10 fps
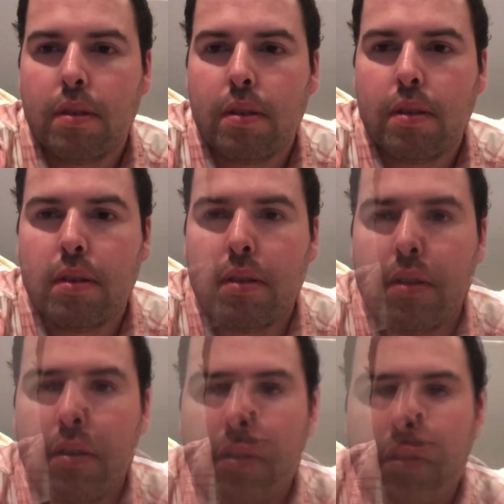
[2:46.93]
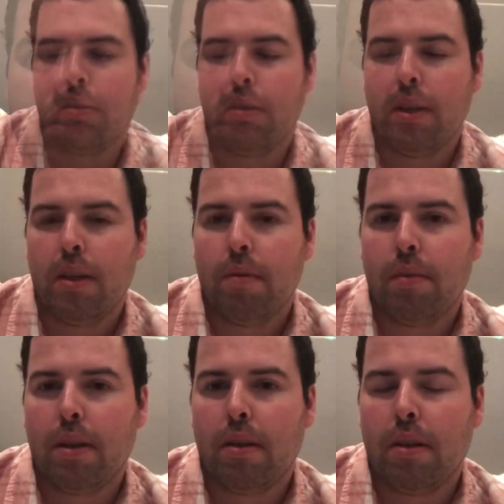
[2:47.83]
Like this video,
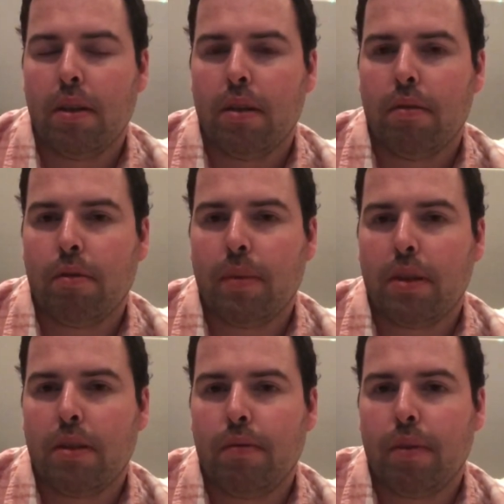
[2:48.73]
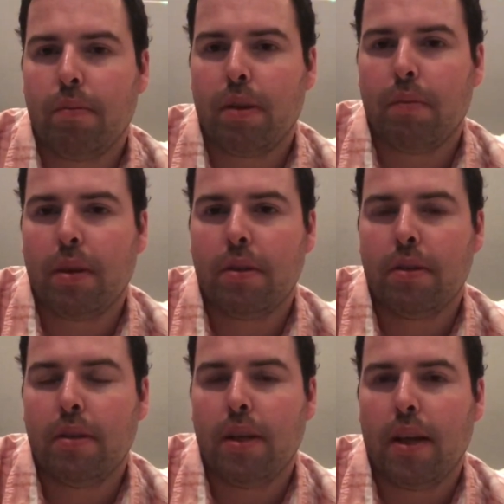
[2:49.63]
please smash the thumbs up
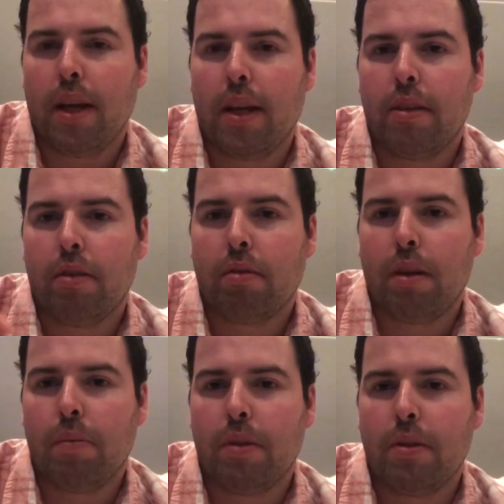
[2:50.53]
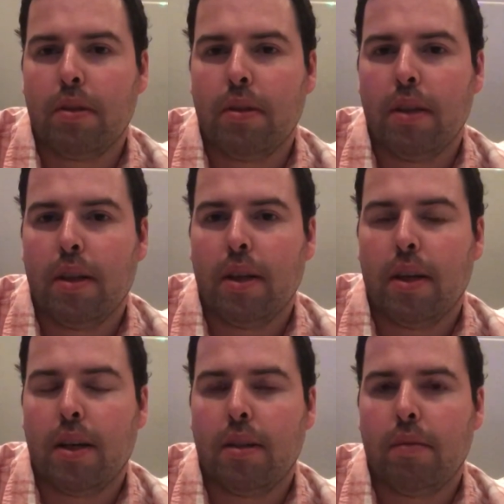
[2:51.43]
button and the subscribe button
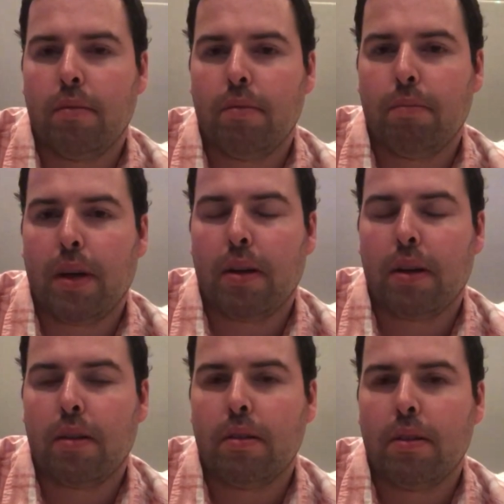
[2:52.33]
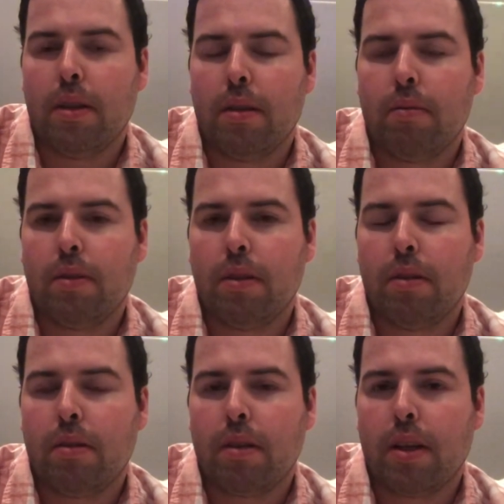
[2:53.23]
and the bell icon,
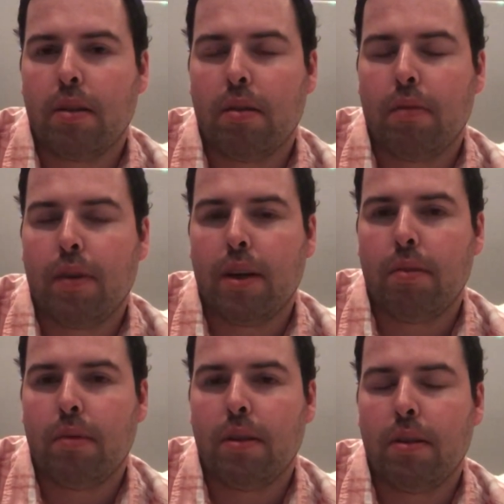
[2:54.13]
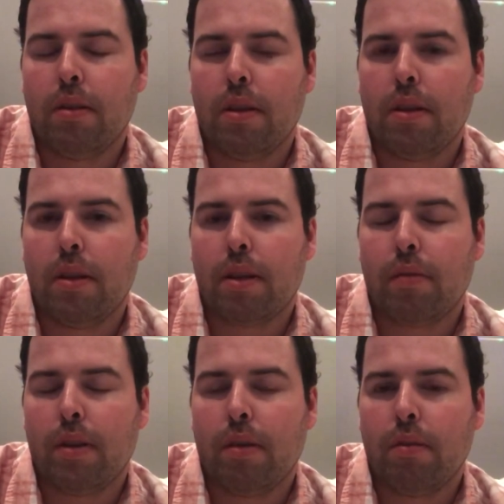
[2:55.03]
and get notified when the next
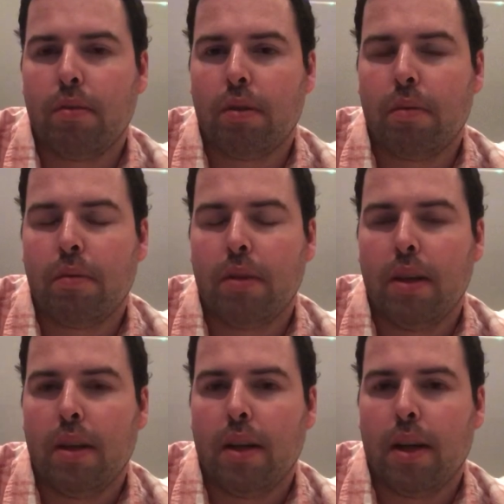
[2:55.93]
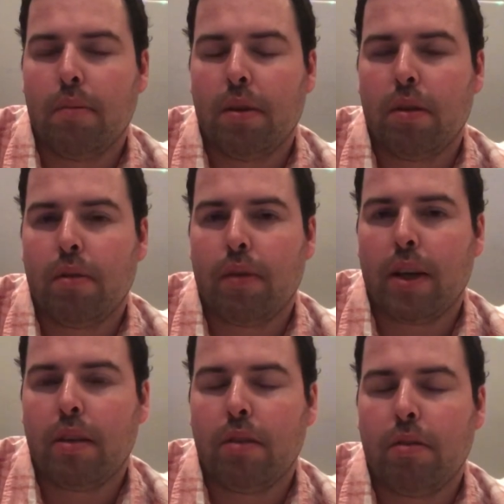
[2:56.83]
video drops, and my
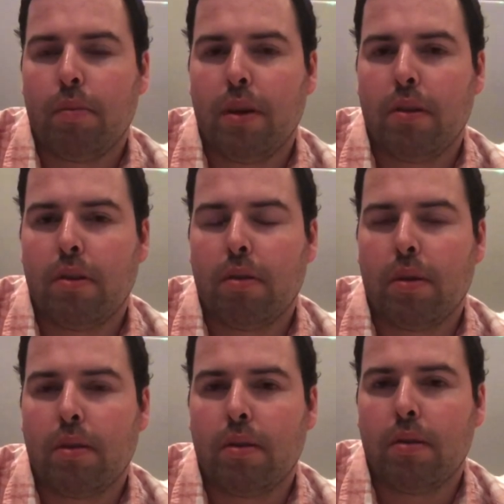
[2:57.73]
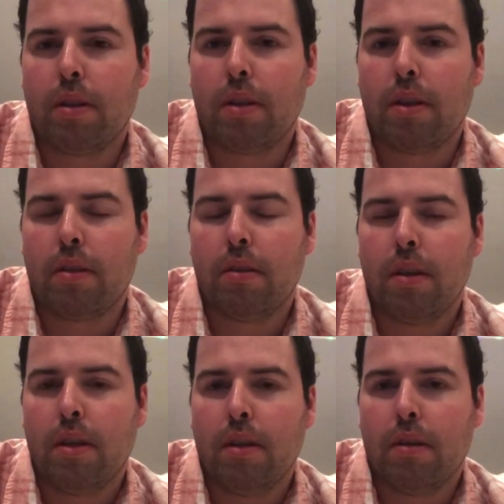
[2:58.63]
notifications will be on as well. So that's it,
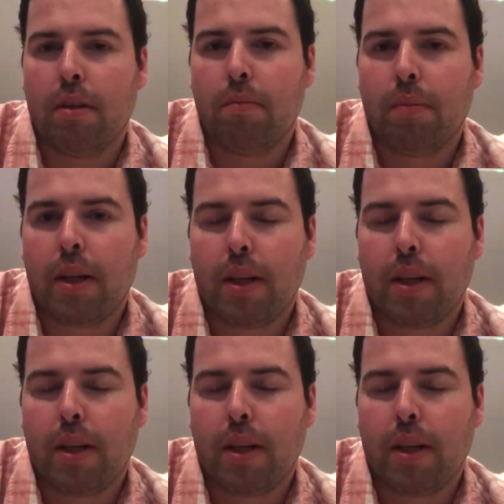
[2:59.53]
and bye then.